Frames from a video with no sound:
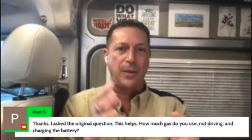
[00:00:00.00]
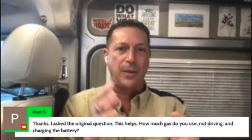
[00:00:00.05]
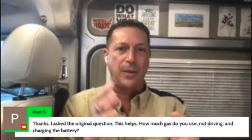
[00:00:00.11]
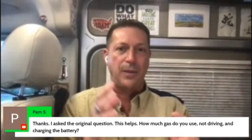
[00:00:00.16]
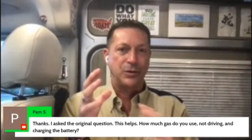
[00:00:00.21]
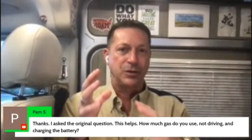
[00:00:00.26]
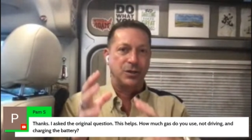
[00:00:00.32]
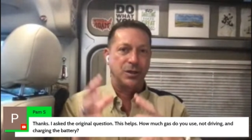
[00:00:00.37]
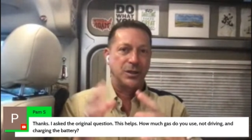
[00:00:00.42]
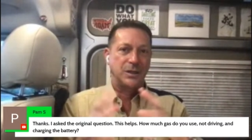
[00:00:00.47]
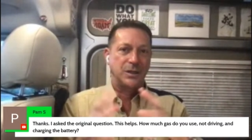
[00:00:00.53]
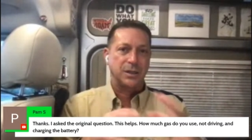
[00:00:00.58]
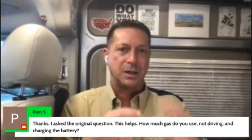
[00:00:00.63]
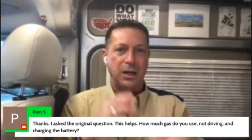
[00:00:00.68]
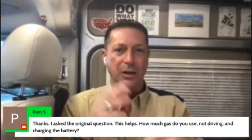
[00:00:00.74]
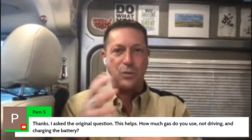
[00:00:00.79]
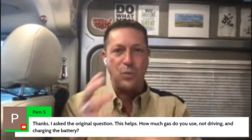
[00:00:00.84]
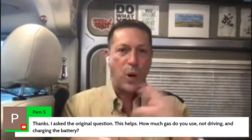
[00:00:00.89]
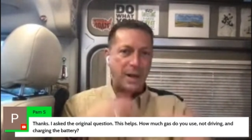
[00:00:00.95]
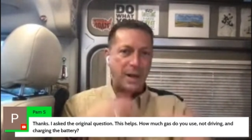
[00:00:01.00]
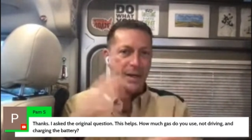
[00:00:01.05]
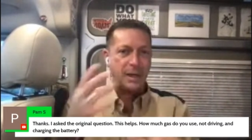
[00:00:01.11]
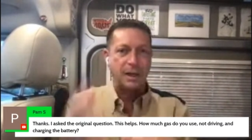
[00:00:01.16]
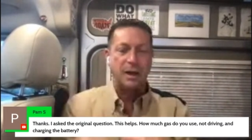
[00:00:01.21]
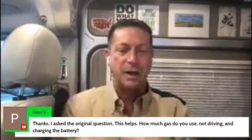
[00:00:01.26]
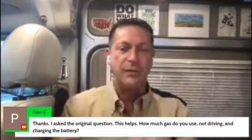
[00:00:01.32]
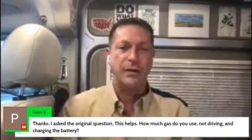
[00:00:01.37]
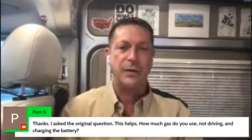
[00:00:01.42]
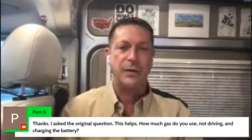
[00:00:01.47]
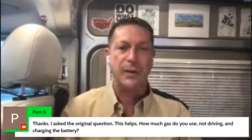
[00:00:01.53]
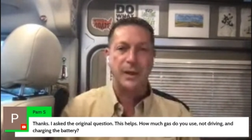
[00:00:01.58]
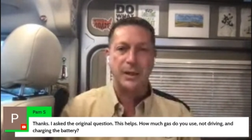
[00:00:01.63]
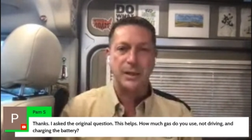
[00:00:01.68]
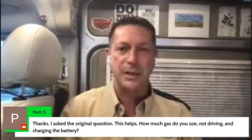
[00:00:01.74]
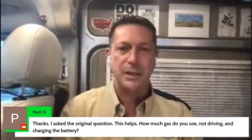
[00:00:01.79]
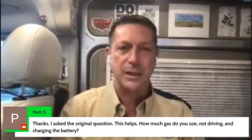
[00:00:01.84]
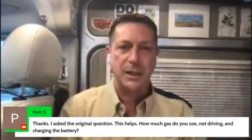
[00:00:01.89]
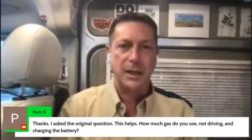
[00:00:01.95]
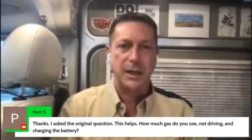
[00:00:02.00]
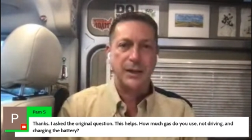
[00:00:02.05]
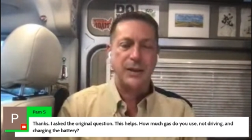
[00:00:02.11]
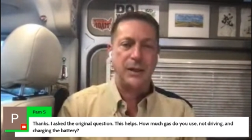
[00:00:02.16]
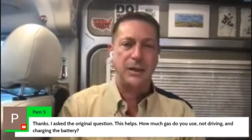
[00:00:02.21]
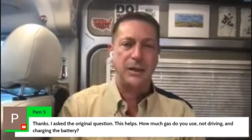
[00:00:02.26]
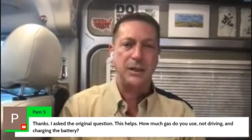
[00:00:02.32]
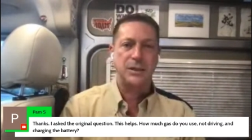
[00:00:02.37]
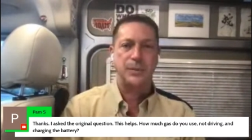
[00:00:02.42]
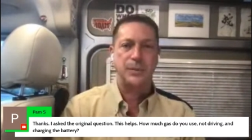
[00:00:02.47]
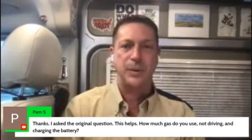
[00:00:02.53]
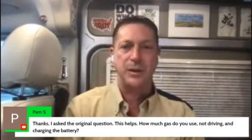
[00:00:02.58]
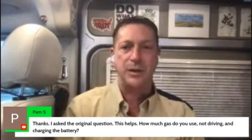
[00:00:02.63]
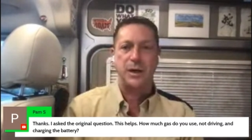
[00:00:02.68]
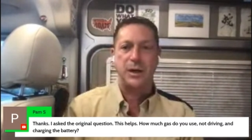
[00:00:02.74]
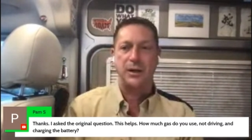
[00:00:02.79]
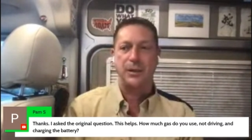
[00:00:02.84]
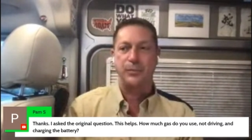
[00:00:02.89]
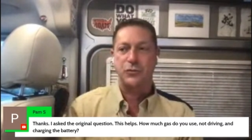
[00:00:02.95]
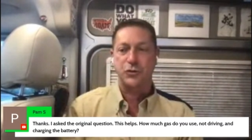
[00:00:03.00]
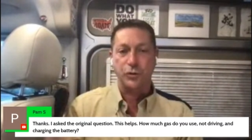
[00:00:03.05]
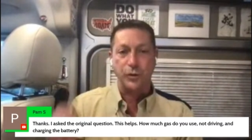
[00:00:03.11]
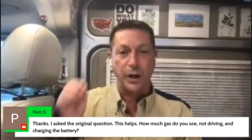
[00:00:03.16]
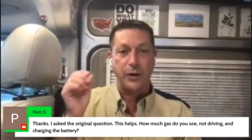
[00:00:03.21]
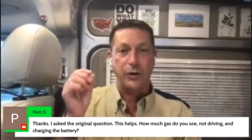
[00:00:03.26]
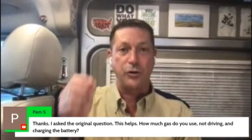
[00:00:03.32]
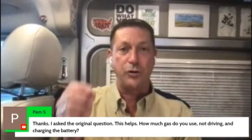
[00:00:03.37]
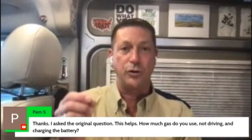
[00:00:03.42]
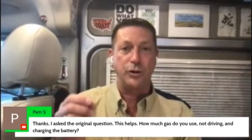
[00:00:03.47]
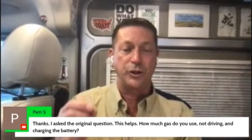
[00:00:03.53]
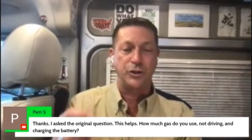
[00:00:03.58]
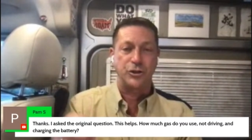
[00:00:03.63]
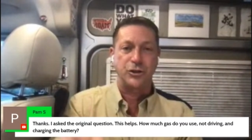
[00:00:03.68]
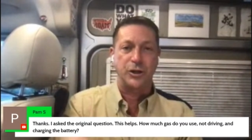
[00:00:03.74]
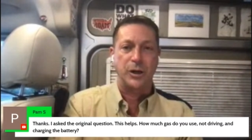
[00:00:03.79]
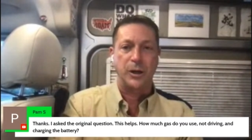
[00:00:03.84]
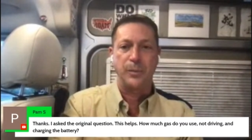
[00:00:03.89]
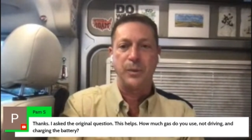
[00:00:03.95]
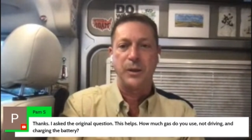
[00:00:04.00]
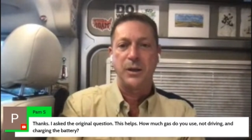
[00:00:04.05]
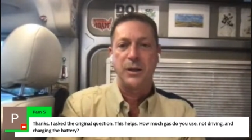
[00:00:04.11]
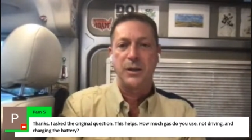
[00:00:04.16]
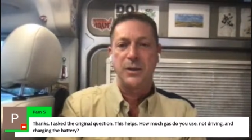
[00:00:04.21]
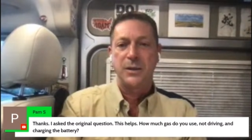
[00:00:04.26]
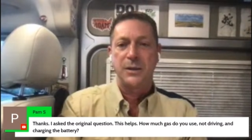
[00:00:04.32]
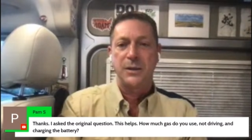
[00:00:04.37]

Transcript: And there's this unwinding of it that, that I think needs to be done. I'm trying to do a good job.